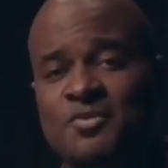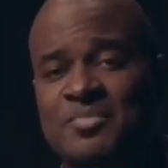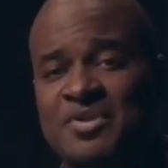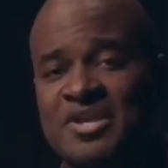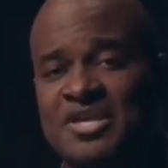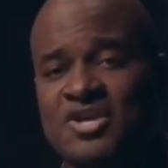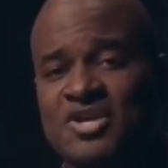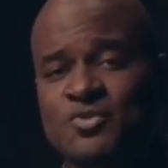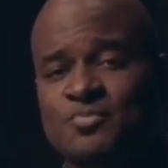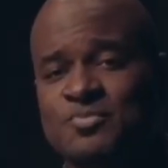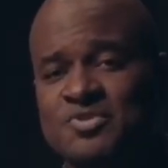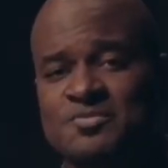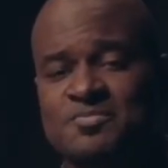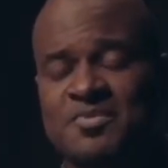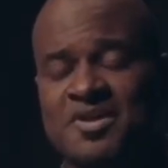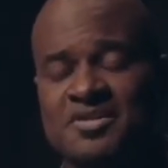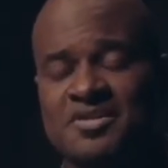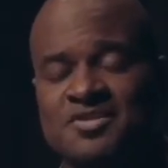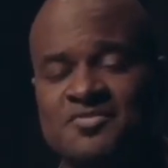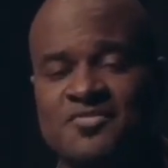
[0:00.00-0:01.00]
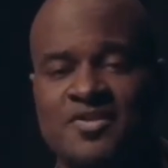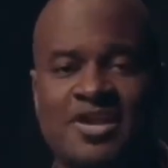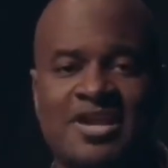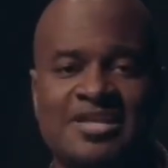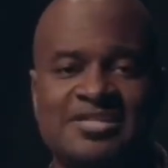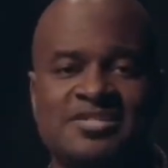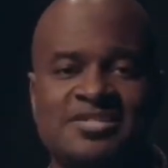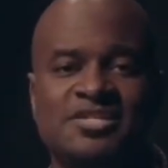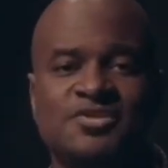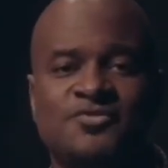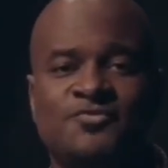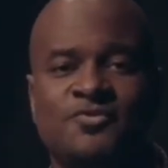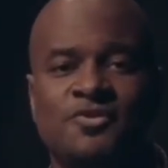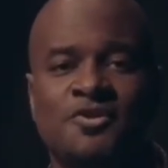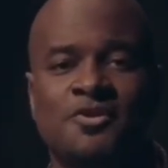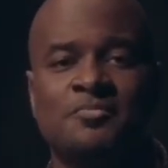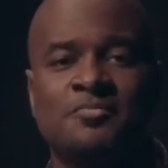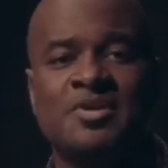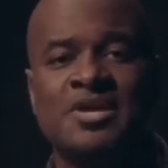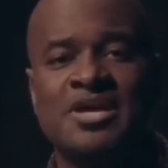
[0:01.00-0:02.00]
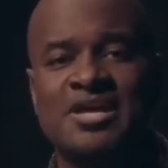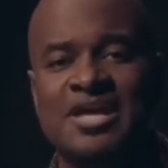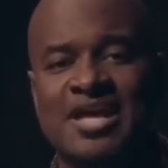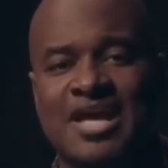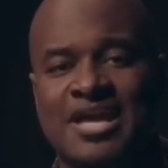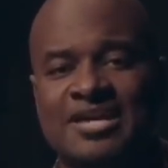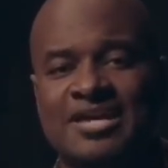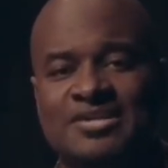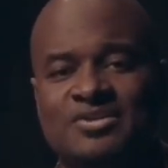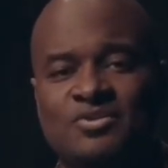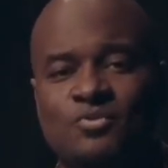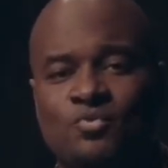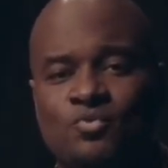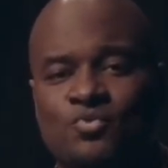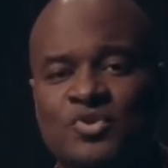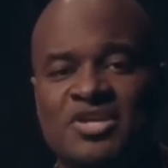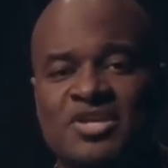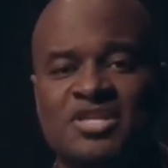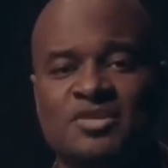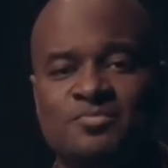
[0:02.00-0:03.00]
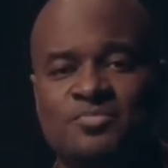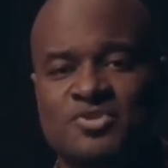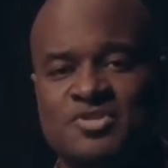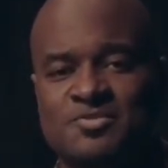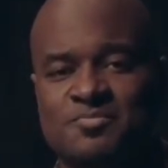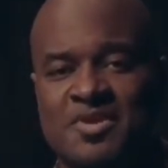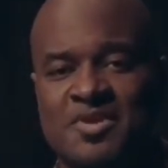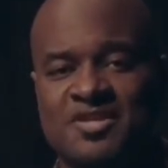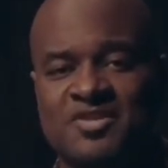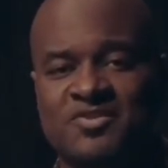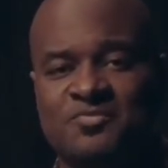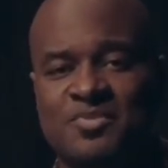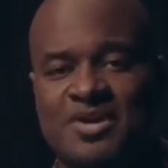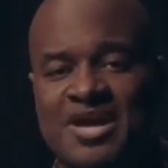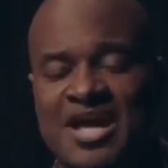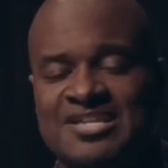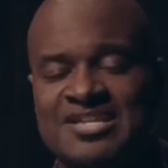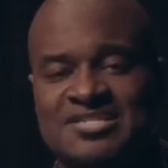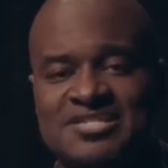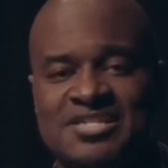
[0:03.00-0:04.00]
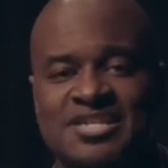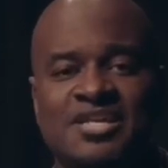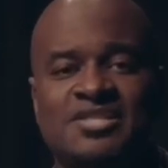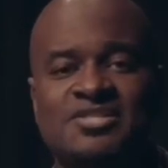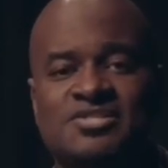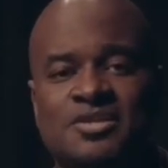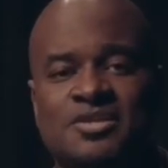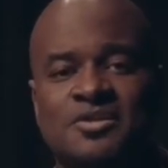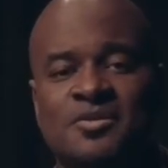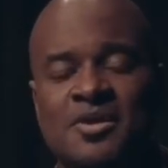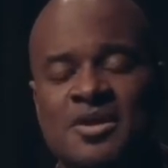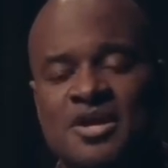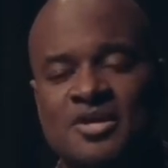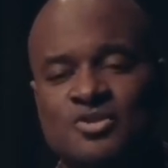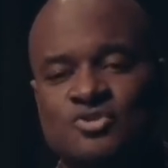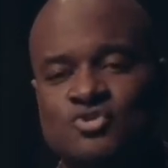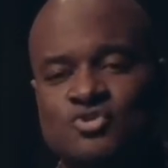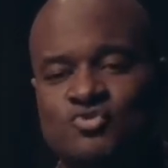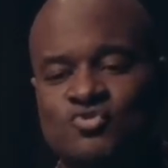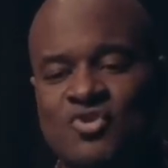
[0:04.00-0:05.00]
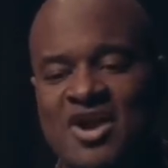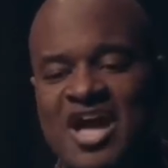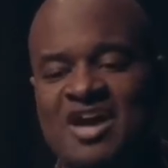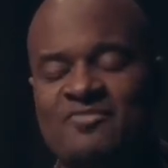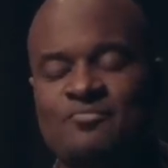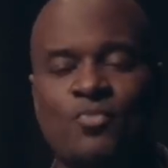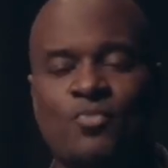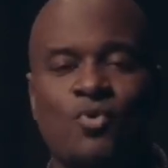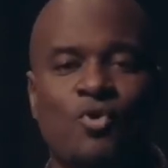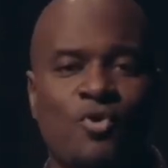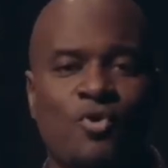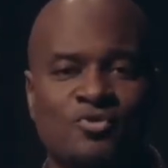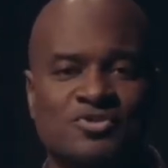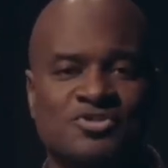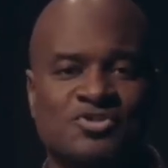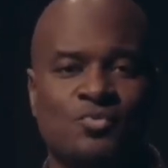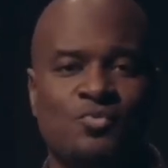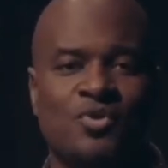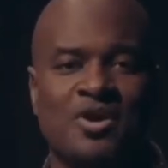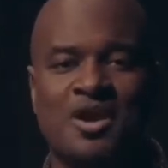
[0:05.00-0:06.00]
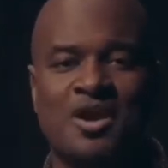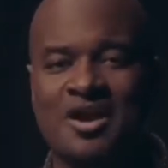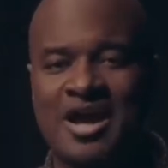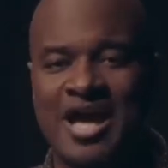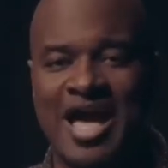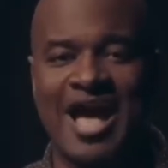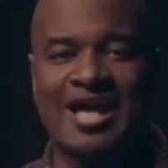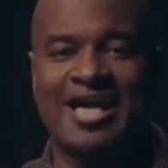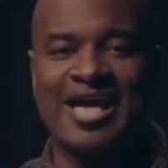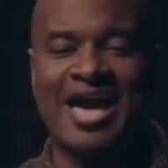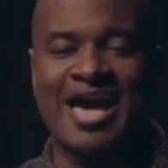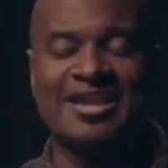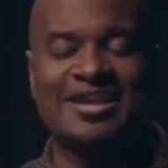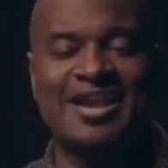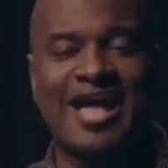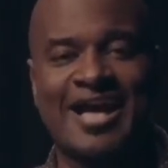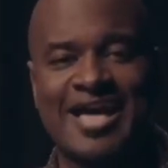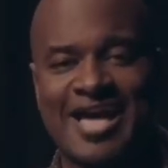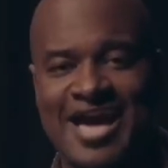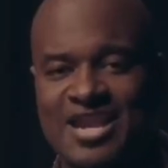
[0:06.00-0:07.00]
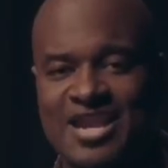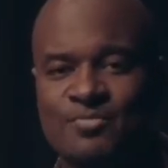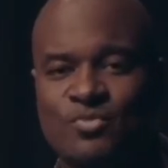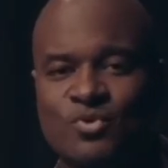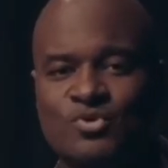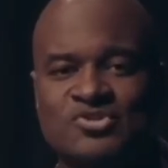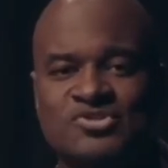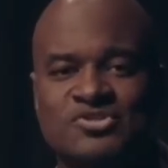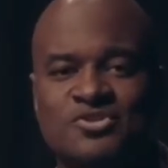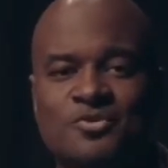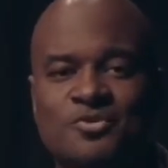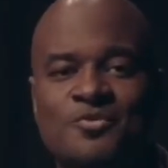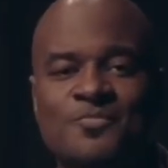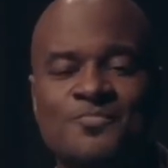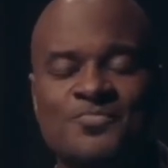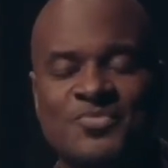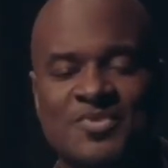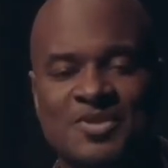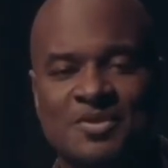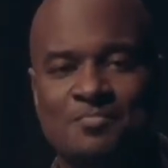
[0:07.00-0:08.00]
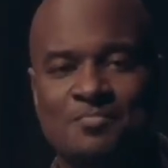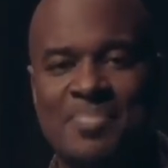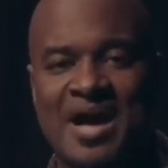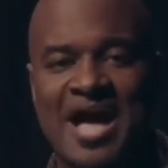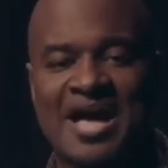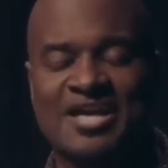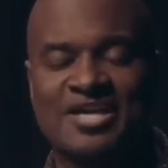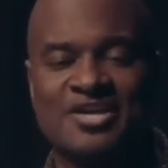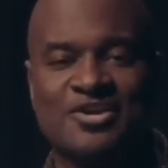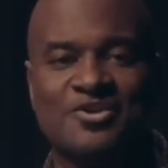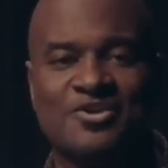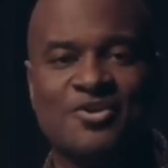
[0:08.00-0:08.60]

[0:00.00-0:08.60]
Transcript: an ear perspective, and I teach from a reading perspective. But I tend to drive more onto where I got it. I got it more so by ear,